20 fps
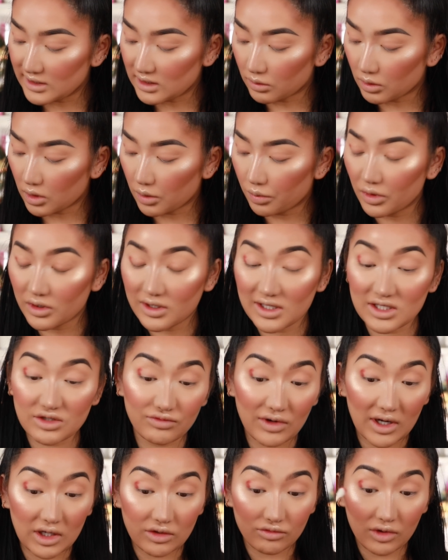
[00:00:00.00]
so I'm going to put this
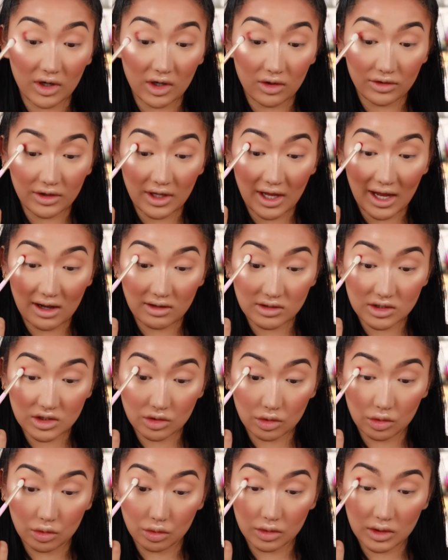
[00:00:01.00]
red right on the outer
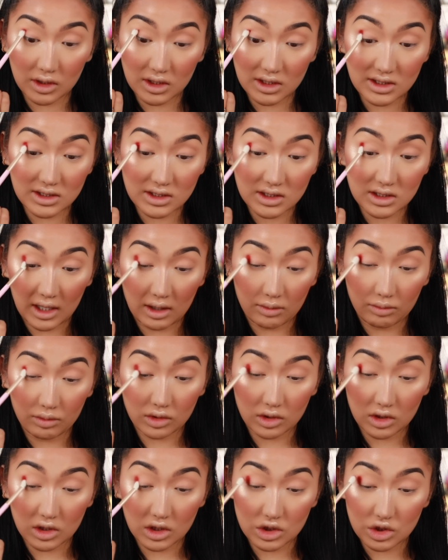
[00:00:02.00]
corners. And we're
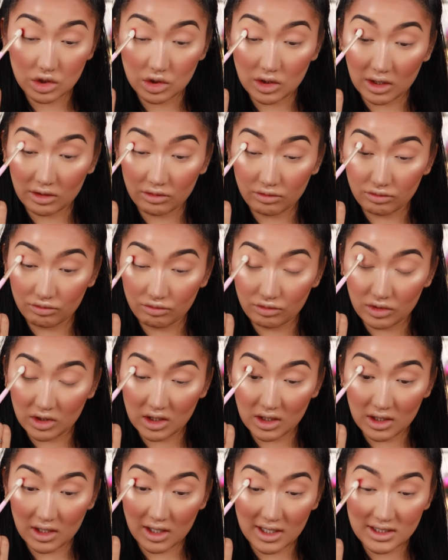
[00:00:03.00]
going to do like a
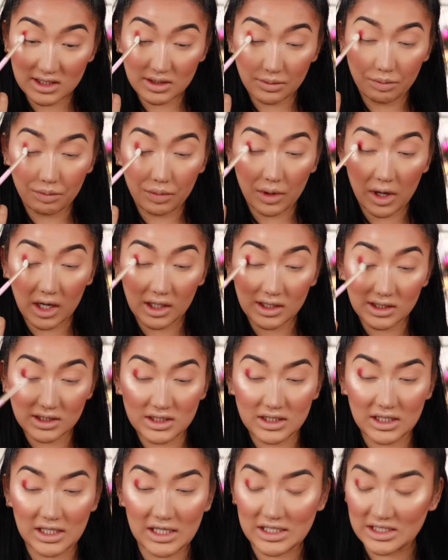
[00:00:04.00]
really nice
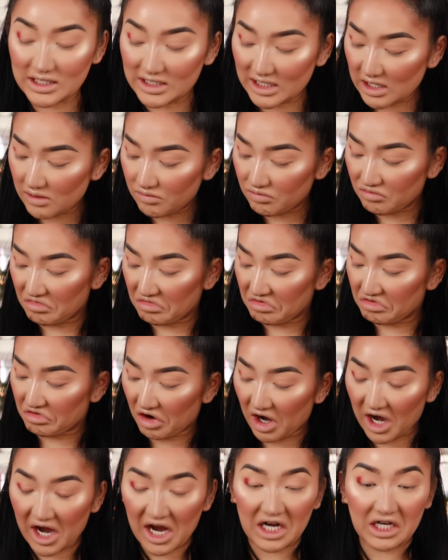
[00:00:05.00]
burgundy, deep
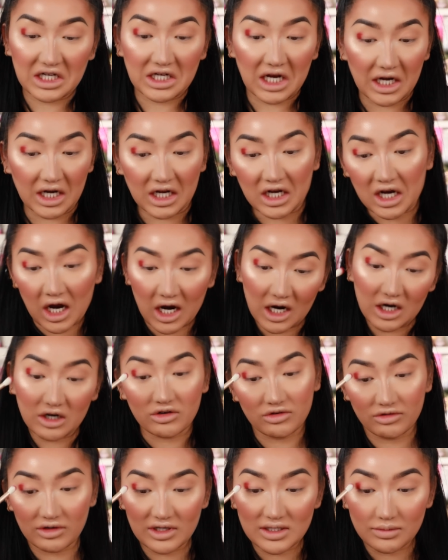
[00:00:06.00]
red kind of cut
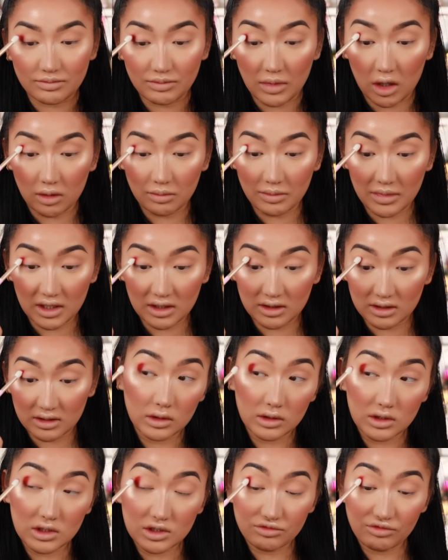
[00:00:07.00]
crease moment.
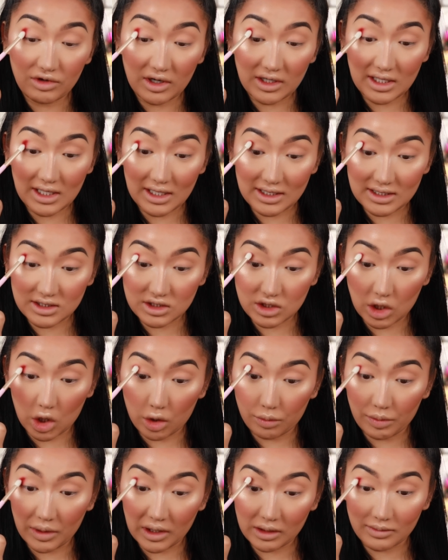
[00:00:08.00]
This red is
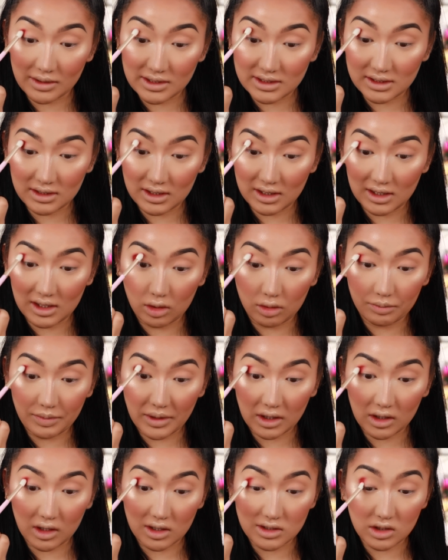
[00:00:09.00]
so pigmented. A little
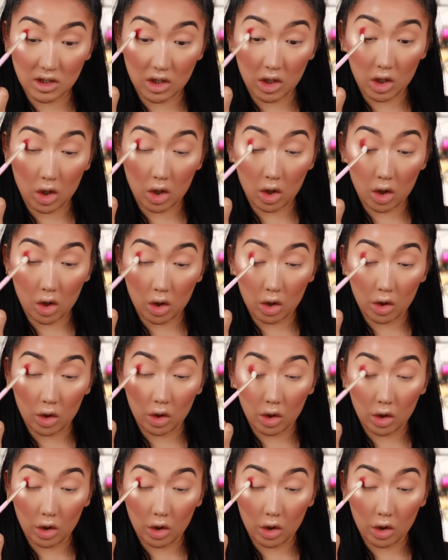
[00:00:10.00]
bit goes a long